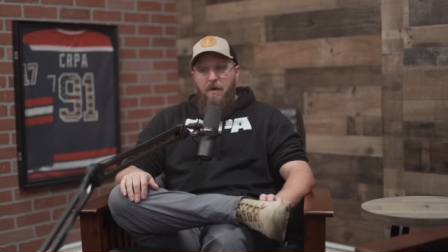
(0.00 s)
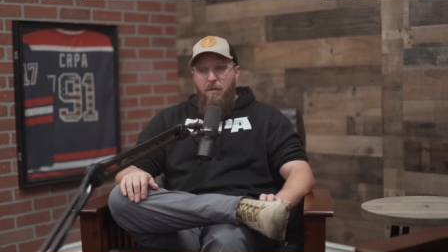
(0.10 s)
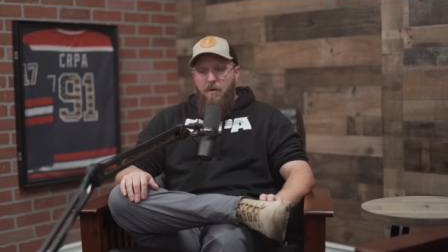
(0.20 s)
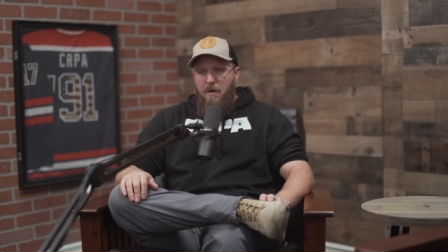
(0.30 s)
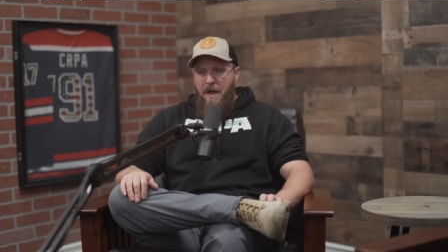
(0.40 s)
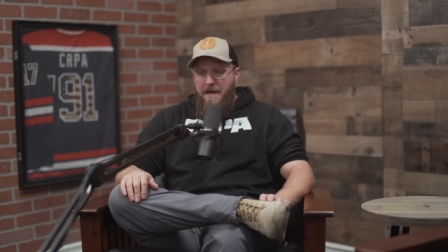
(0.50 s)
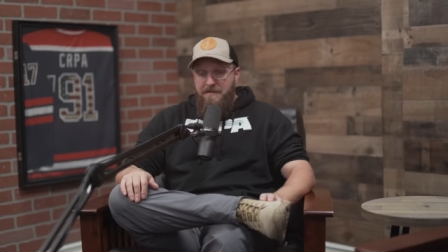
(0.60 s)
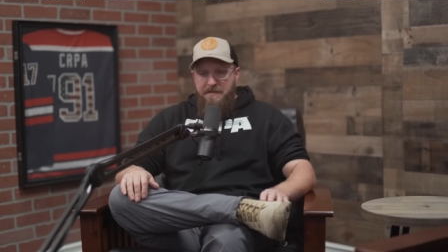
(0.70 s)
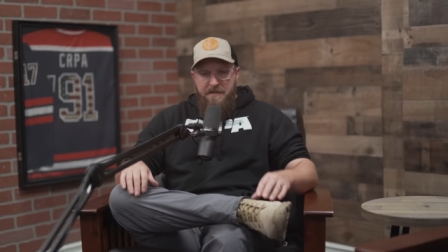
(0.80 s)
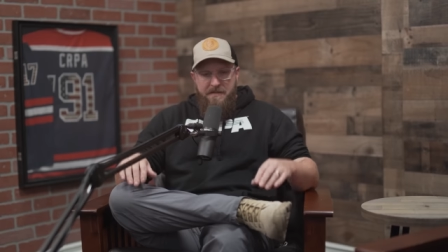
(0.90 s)
Well,
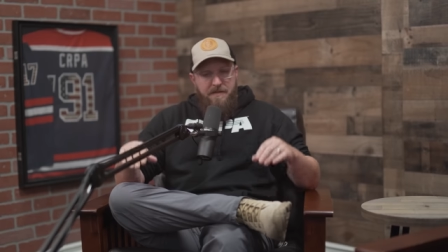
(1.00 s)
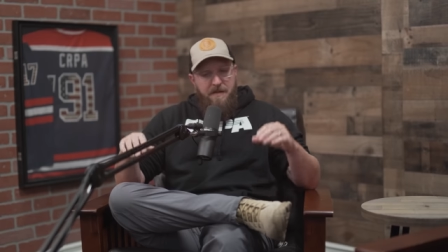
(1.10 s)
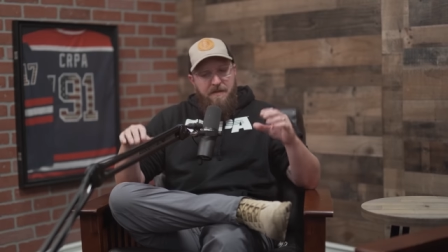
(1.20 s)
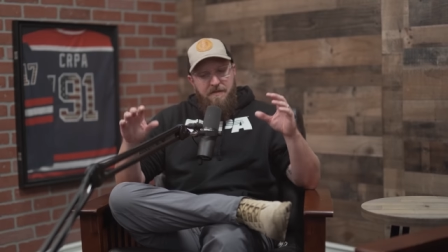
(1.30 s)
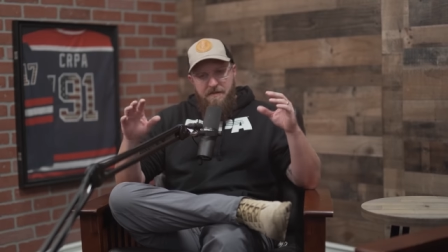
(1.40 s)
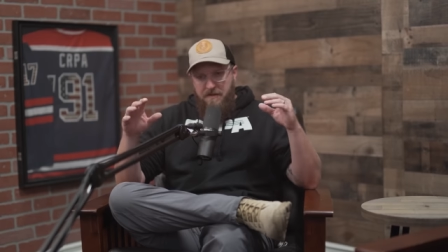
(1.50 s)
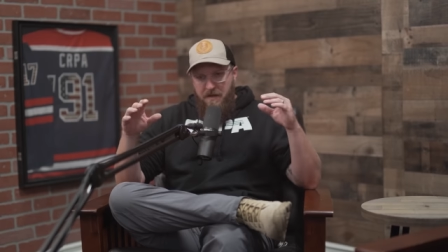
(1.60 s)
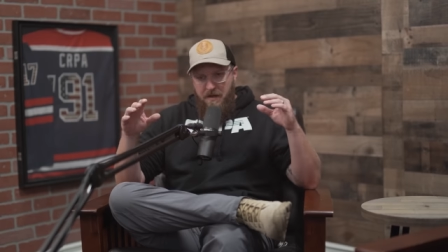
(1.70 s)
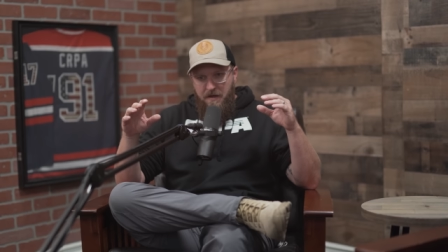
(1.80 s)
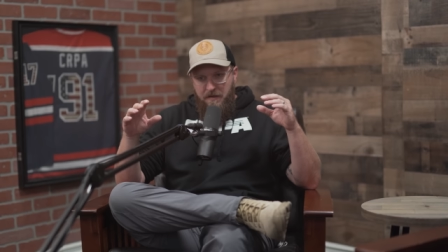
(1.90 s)
as these things
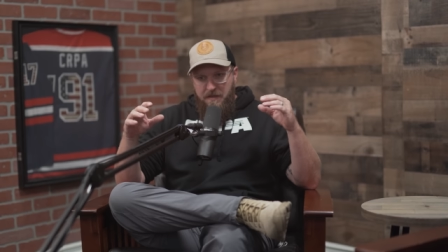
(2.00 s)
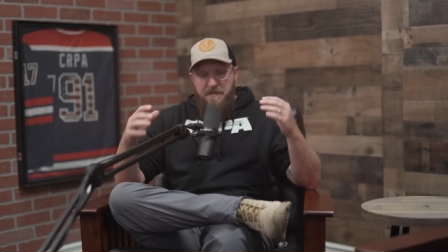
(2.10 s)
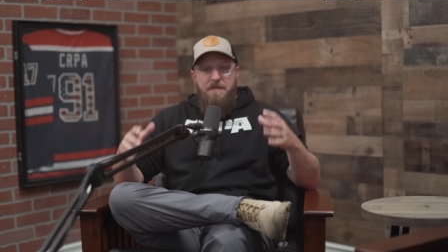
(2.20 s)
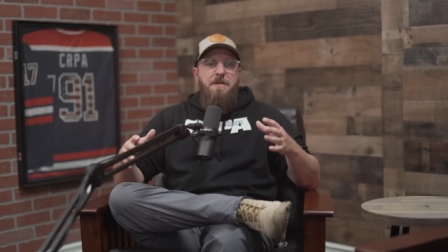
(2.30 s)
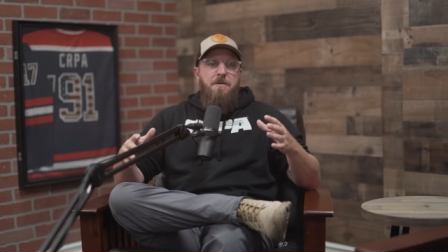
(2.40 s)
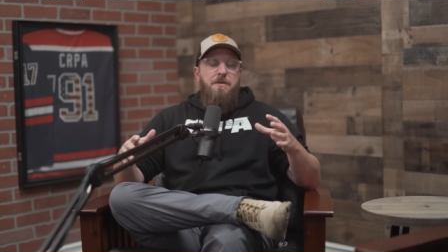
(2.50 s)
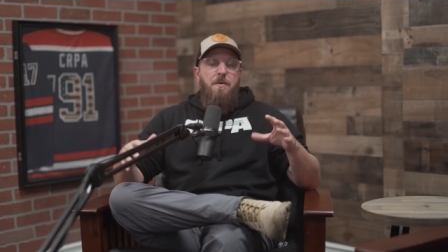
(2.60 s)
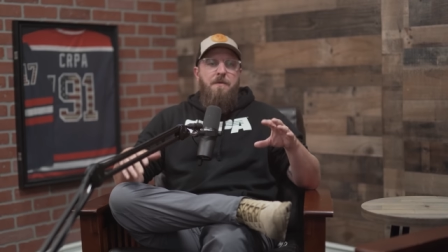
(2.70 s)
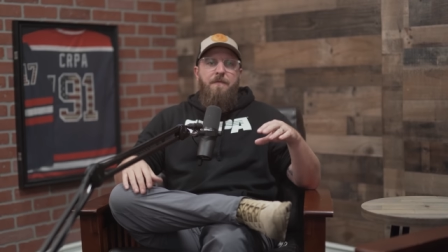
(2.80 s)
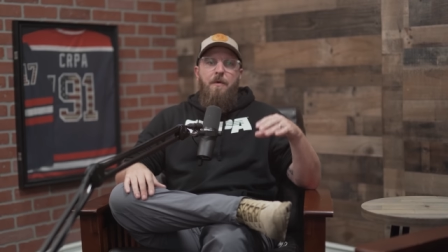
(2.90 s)
uh, continue to
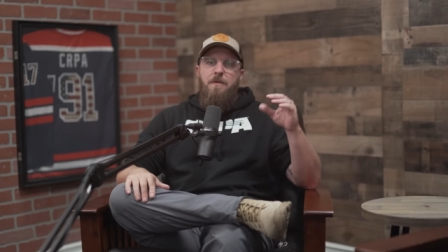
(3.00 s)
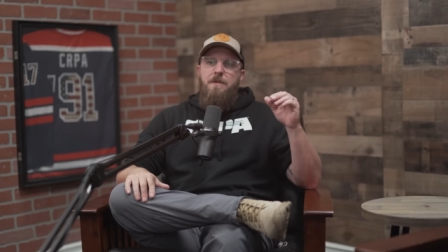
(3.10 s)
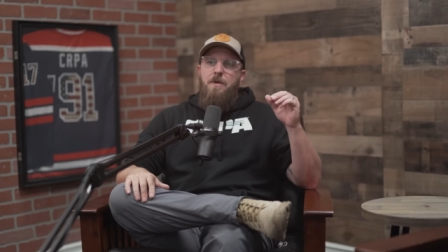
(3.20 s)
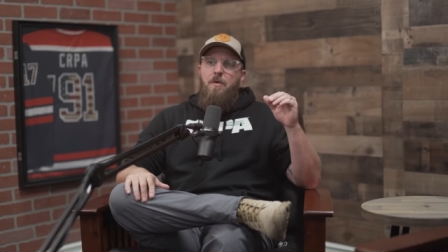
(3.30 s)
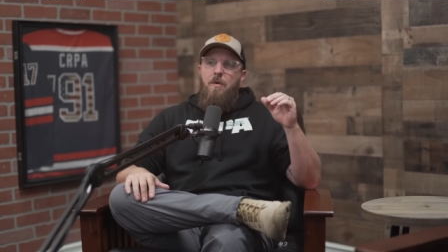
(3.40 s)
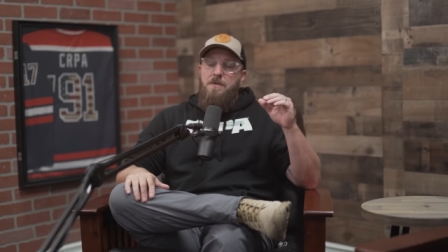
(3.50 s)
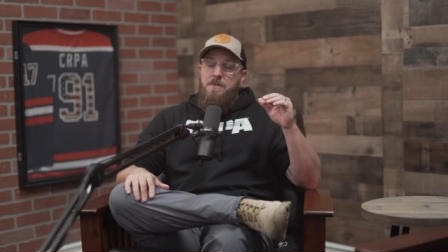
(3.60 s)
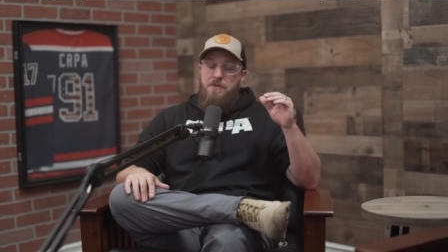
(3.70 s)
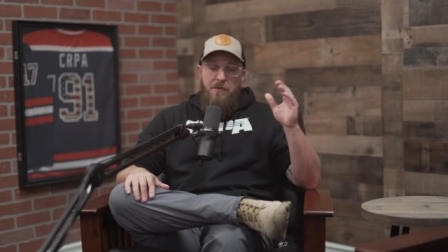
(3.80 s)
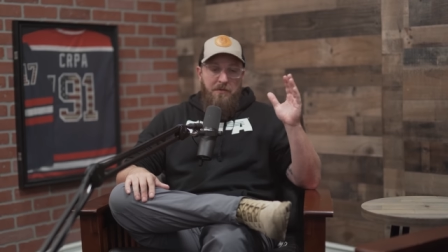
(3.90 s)
unfold in the courts,
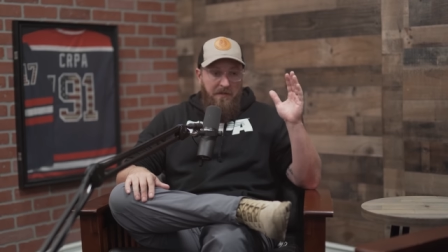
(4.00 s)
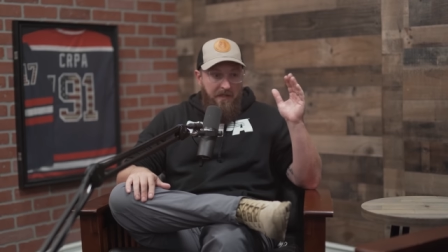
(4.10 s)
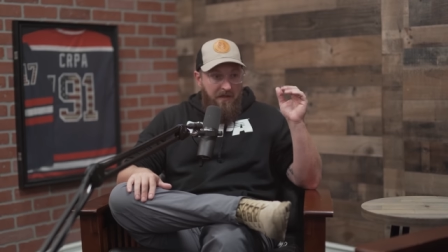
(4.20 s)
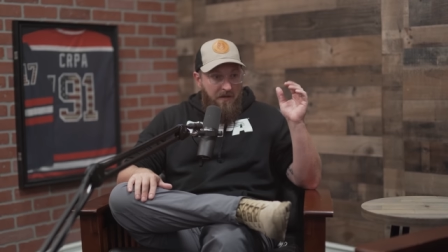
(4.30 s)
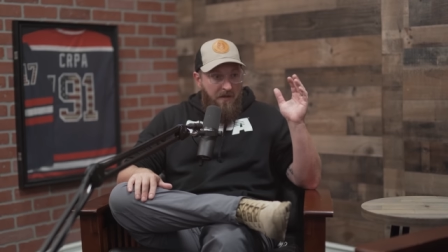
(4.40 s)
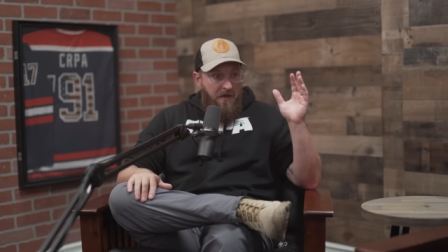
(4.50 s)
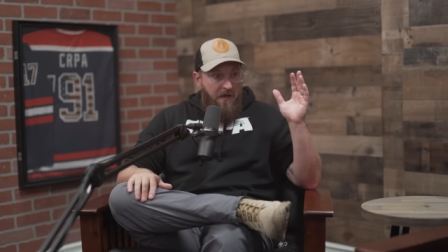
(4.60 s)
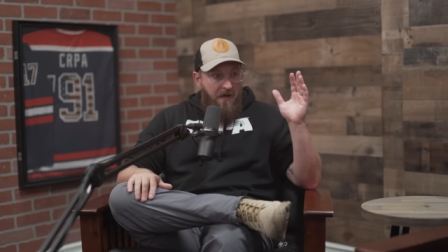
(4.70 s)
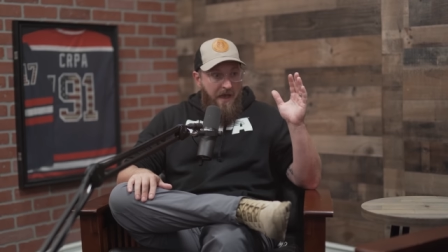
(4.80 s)
certainly uh,